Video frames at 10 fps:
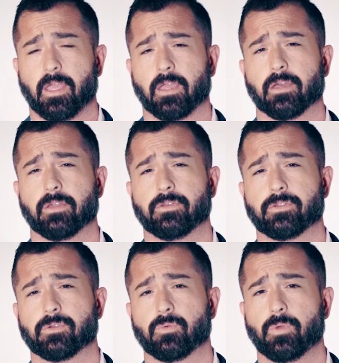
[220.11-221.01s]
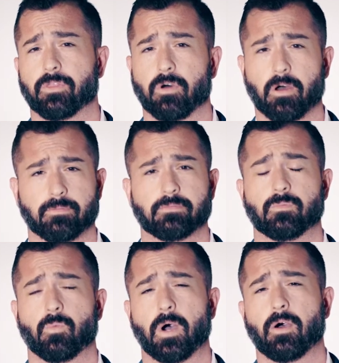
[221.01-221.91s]
And we thought,
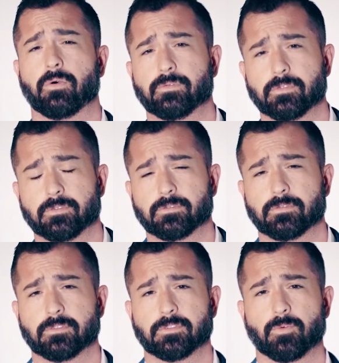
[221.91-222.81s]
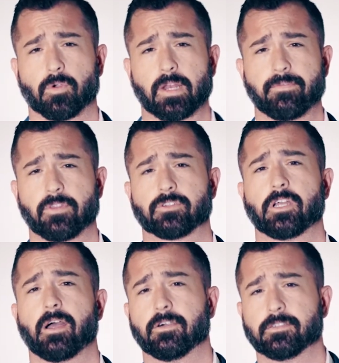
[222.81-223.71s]
wow, we're gonna have another
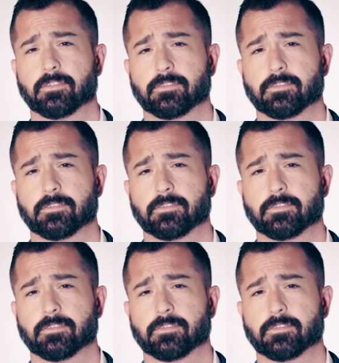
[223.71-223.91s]
child.